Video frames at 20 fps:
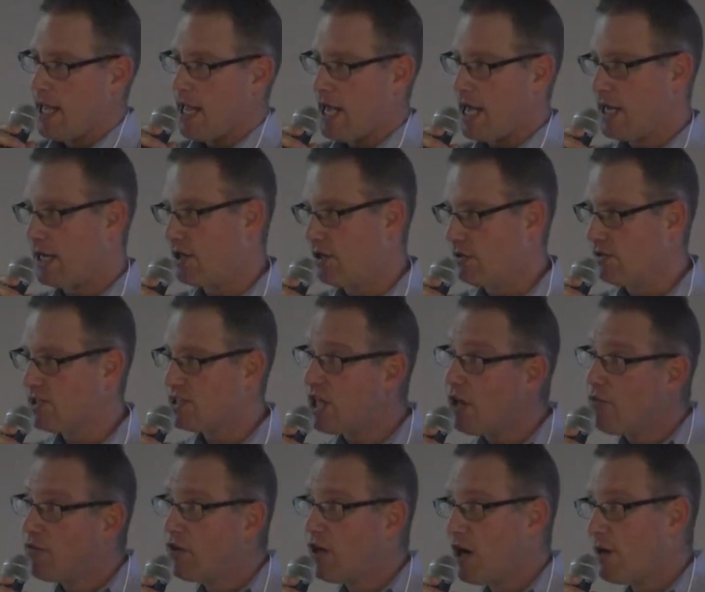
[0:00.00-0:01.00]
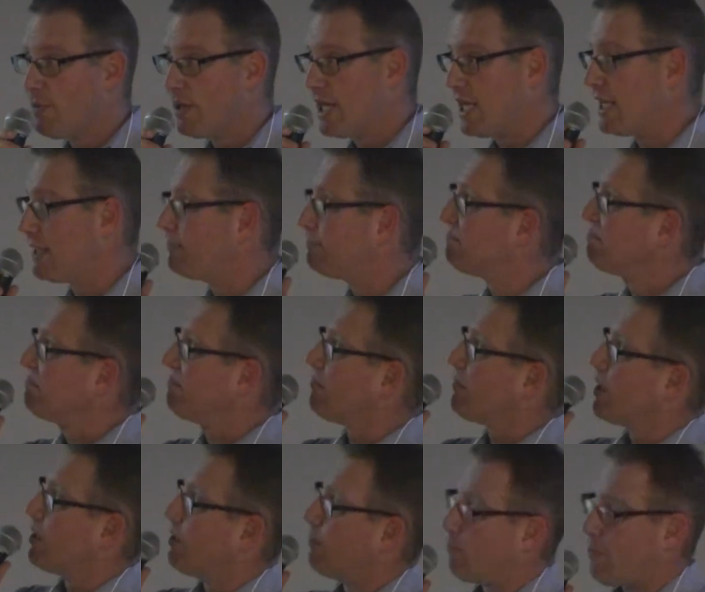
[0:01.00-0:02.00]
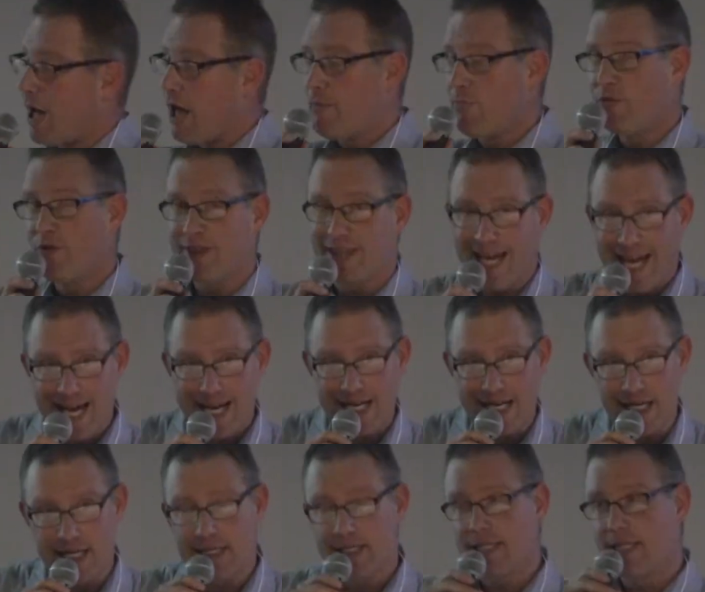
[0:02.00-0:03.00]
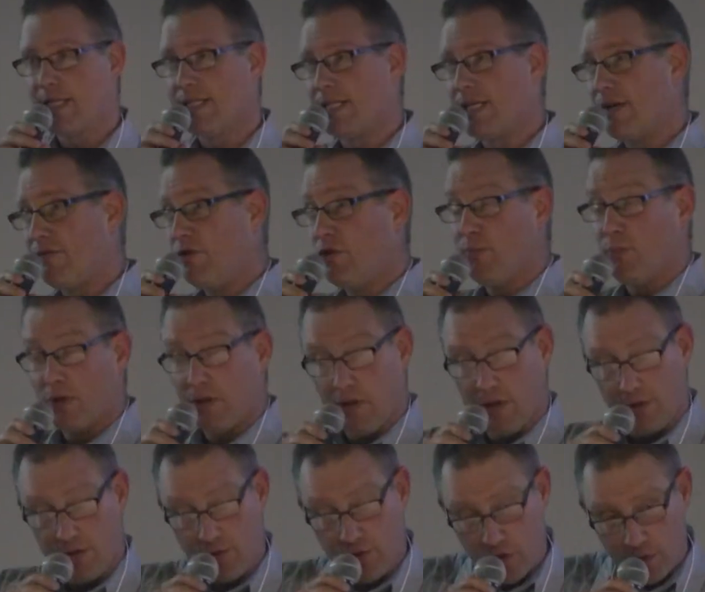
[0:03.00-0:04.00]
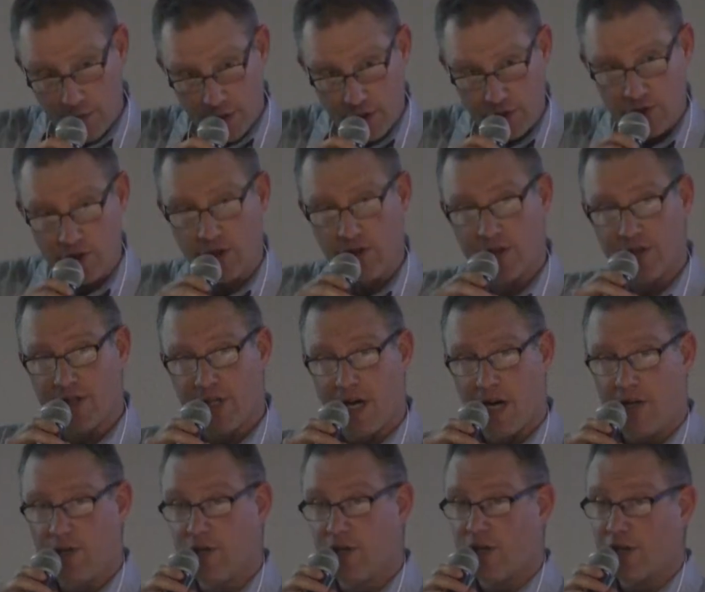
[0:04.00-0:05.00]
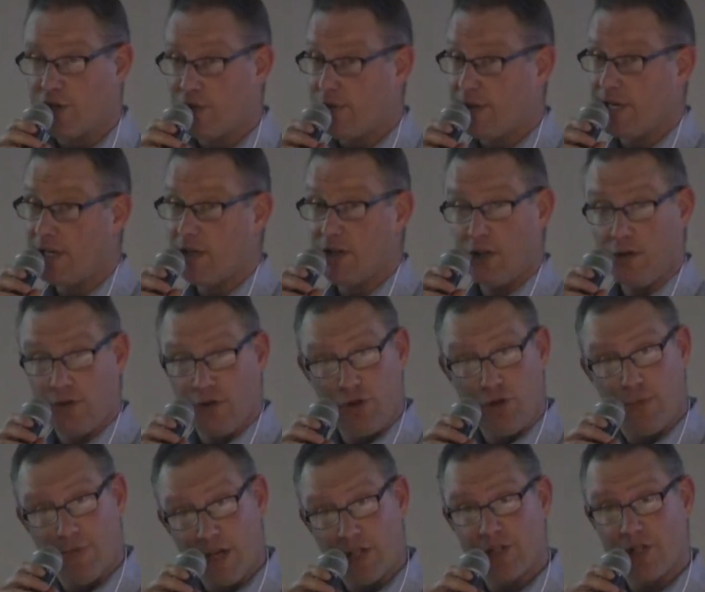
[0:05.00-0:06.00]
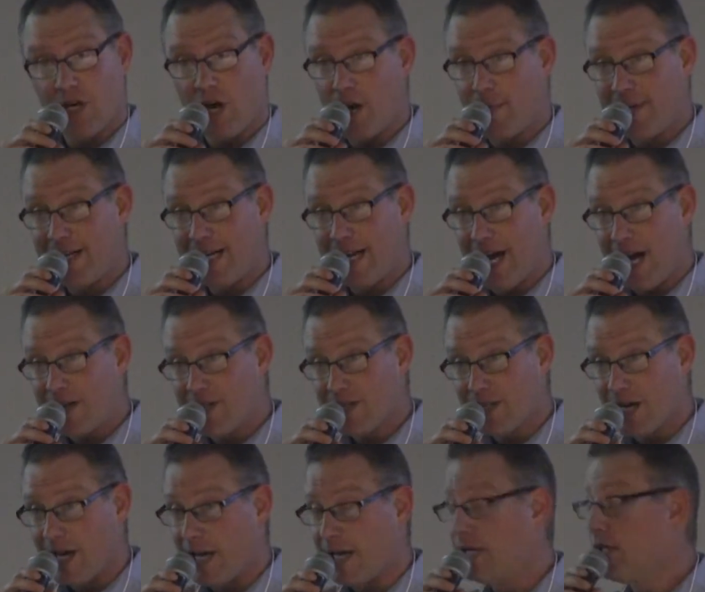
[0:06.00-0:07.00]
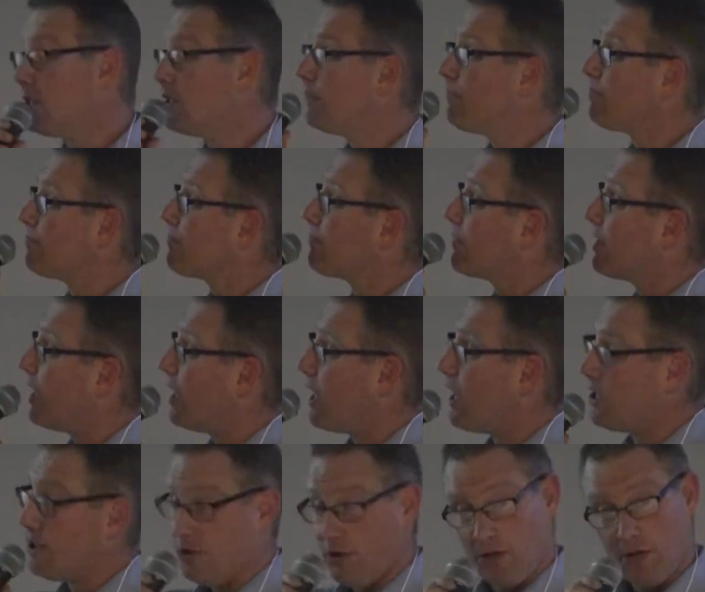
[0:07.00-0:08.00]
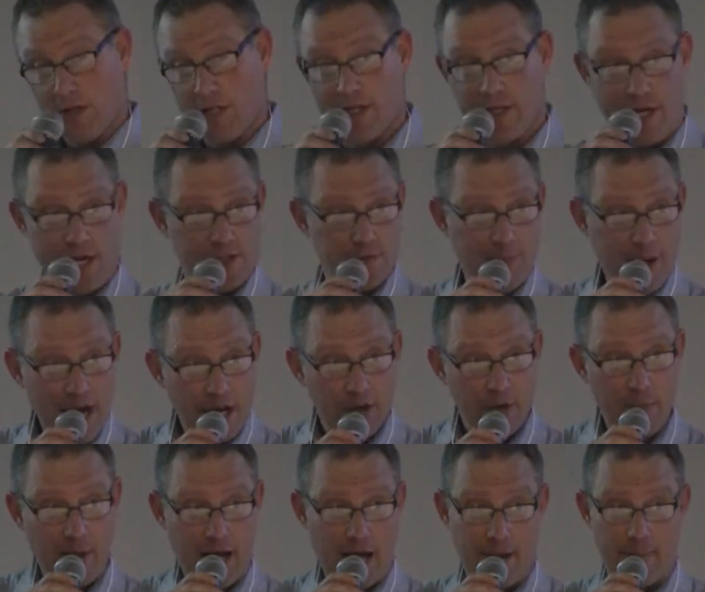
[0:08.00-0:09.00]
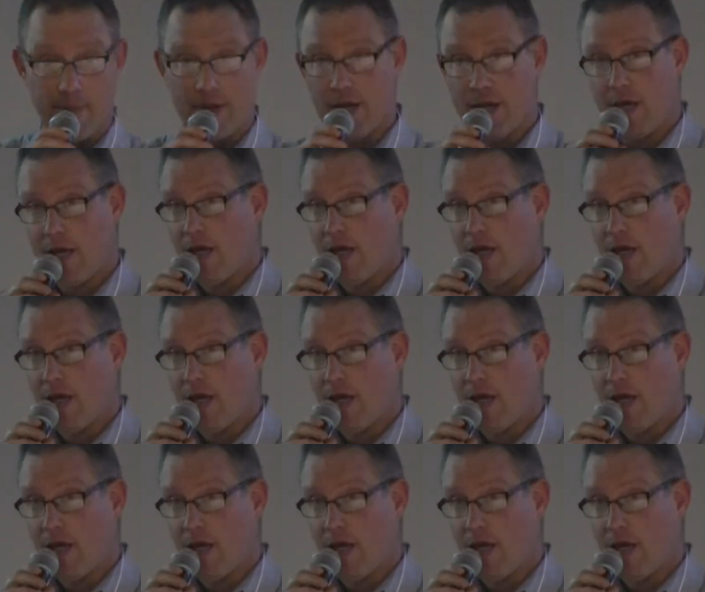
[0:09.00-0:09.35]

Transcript: and it'll self carbonate. The problem with that is, is that if you put a little too much sugar in there, you're going to create a little too much carbon dioxide, and you'll get a nice bottle bomb.